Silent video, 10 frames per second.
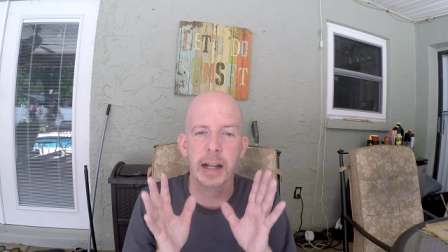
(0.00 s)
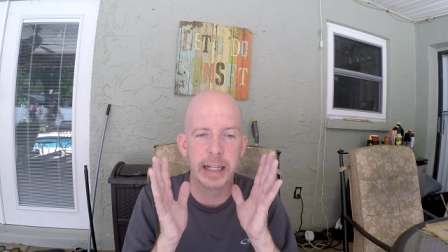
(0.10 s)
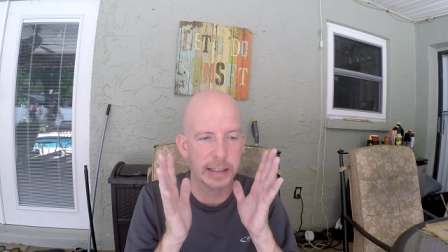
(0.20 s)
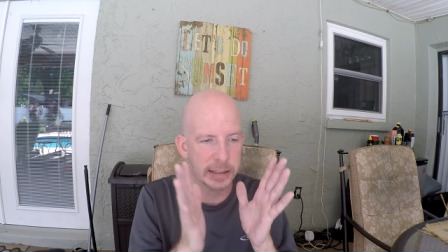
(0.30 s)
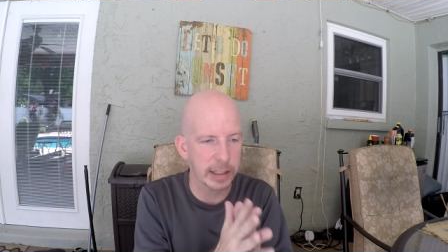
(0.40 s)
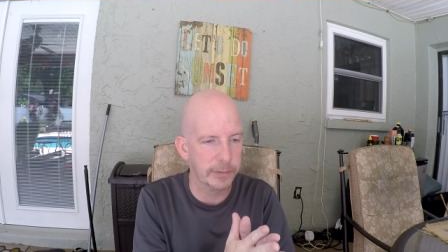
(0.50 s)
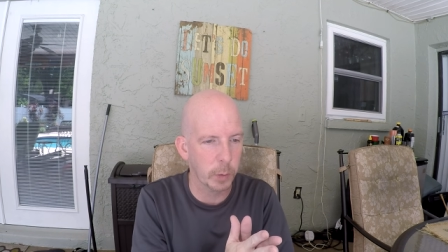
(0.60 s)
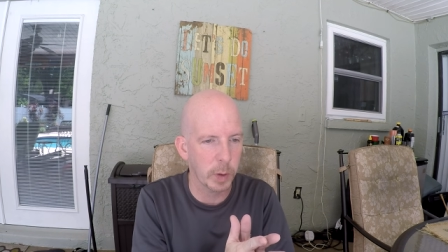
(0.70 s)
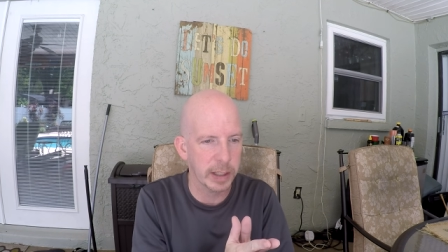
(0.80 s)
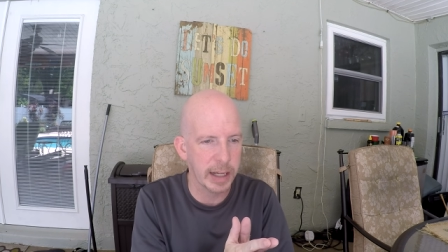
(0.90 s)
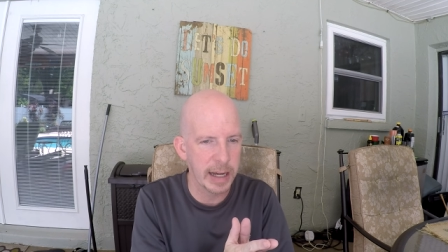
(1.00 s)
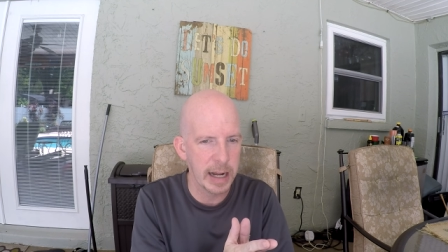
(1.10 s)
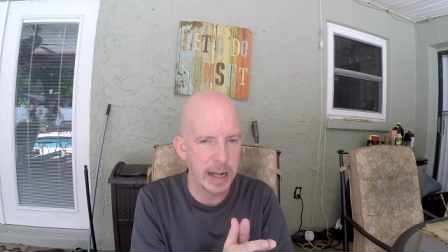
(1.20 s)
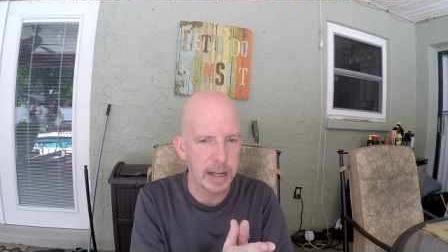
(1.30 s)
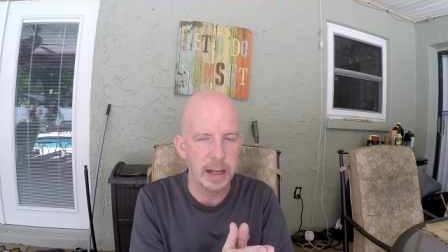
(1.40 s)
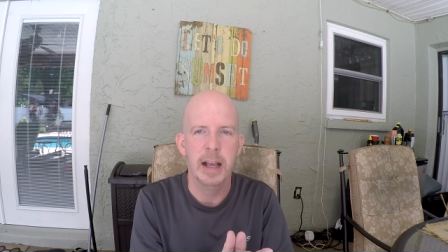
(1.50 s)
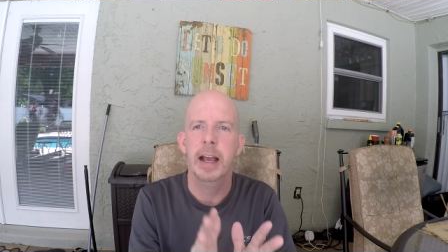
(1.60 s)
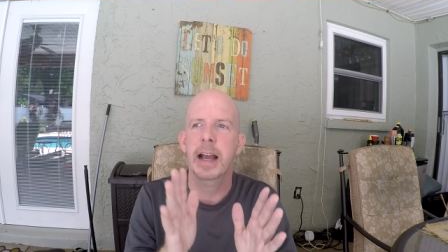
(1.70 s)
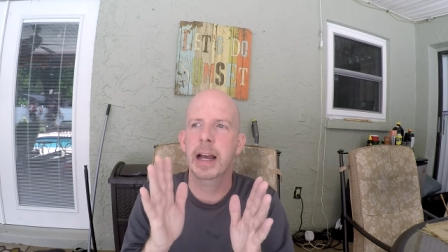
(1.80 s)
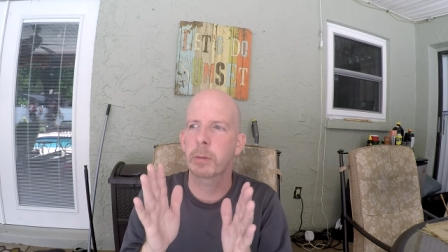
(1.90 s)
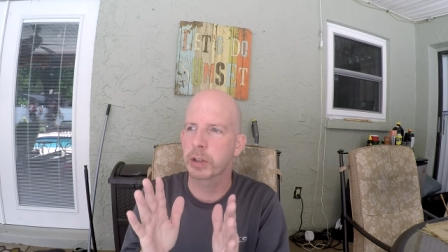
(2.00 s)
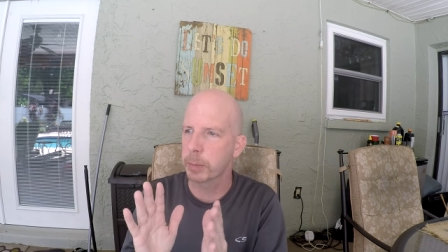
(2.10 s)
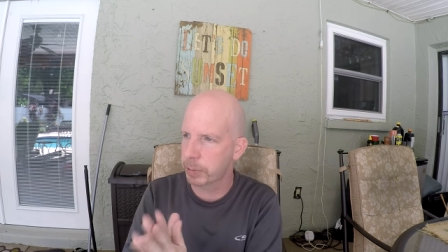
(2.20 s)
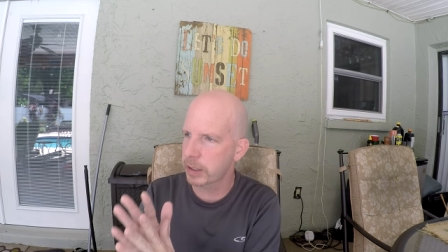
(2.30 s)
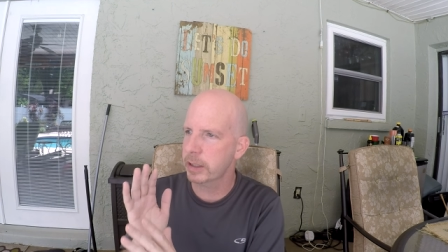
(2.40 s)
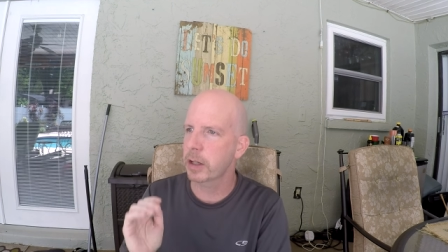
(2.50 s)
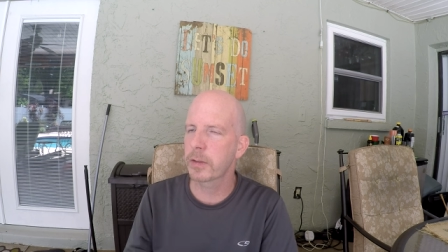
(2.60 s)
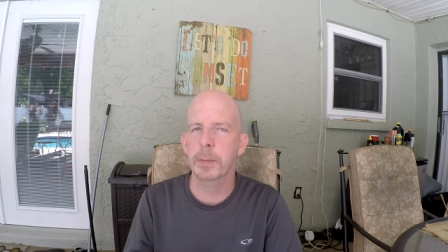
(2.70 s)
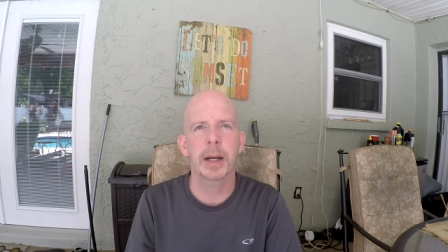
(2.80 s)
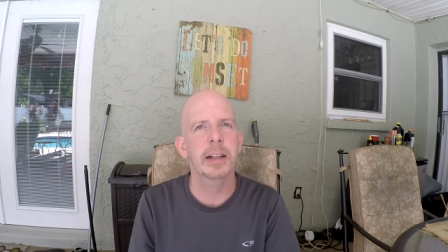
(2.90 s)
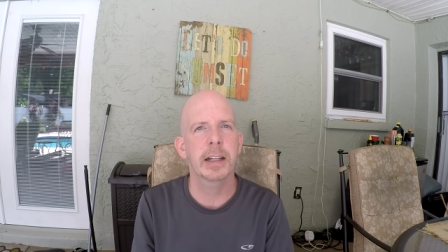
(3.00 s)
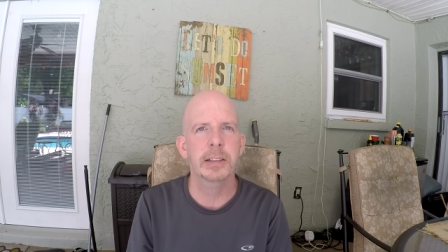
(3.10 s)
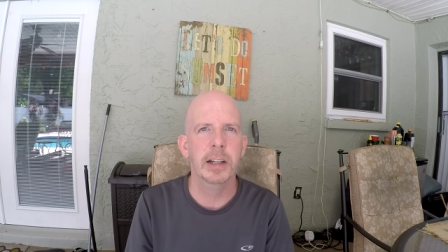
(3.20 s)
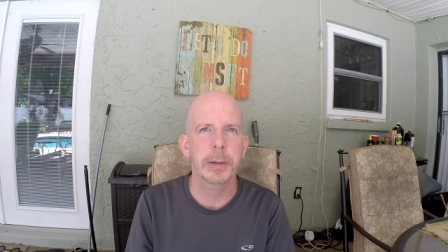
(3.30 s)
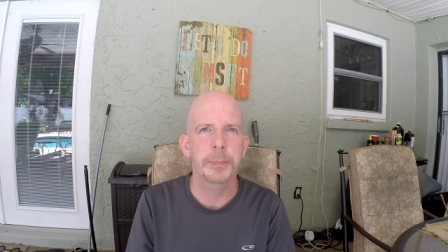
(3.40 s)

I got sick for one day, and I was completely over it by the next day.